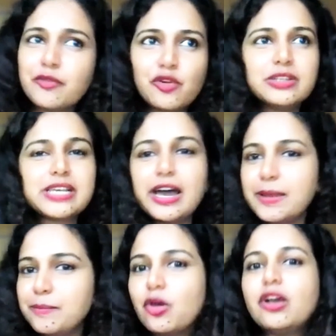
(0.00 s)
Of course our
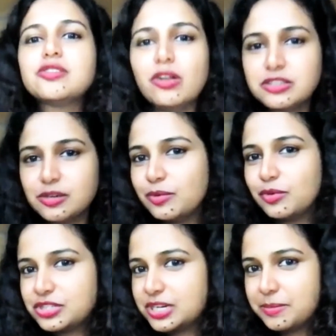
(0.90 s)
employees also
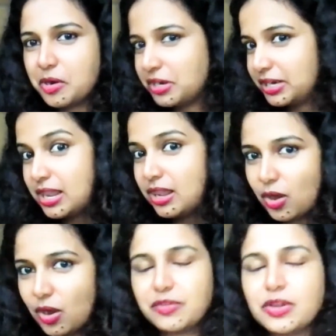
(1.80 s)
posted about it a
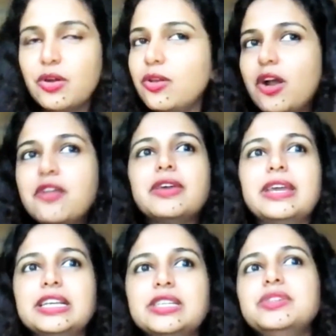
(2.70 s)
lot. We got a lot of
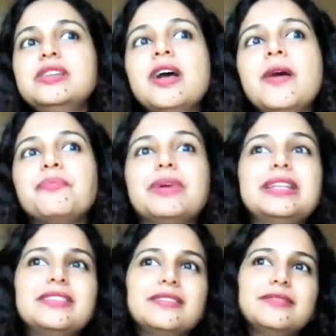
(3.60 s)
engagement,
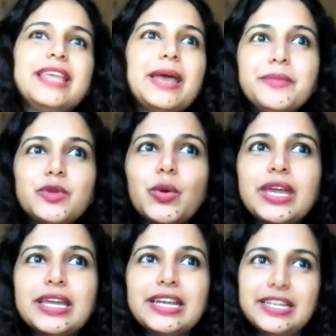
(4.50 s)
but them
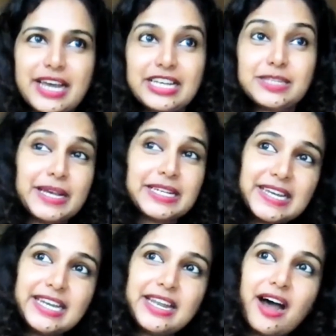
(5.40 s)
doing it,
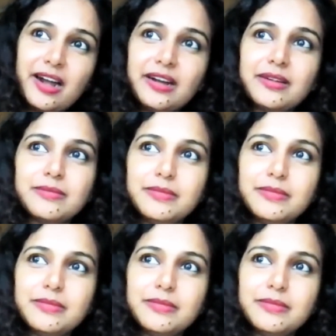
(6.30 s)
especially in our